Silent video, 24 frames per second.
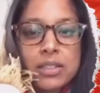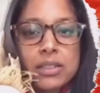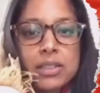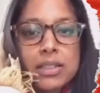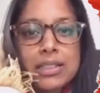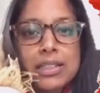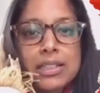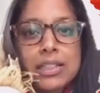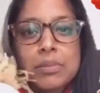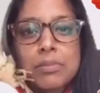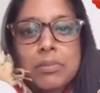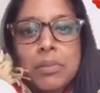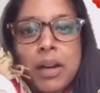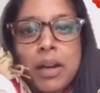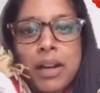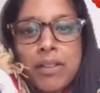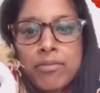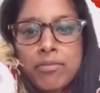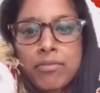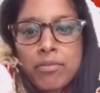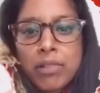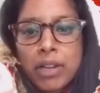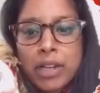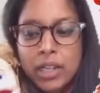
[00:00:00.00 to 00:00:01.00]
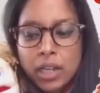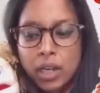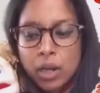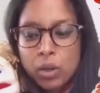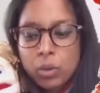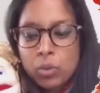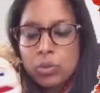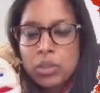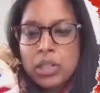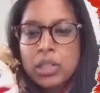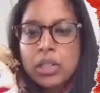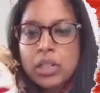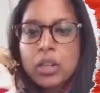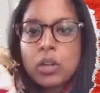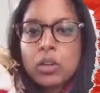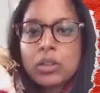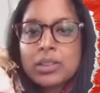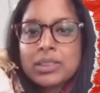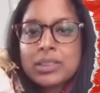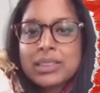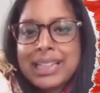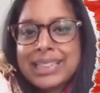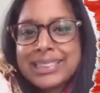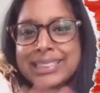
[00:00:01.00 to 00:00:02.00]
This is my friend
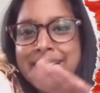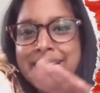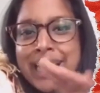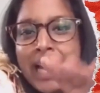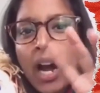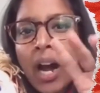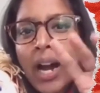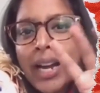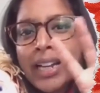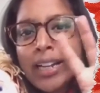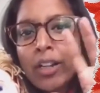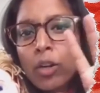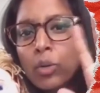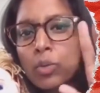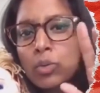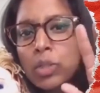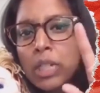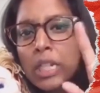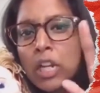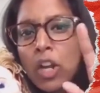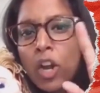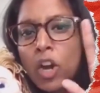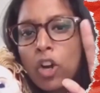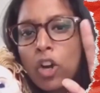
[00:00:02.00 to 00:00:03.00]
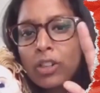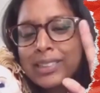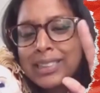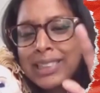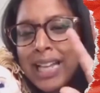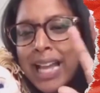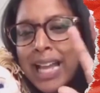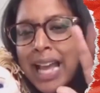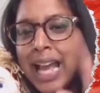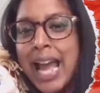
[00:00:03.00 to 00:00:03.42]
Goldilocks. Let's say hi, Goldilocks.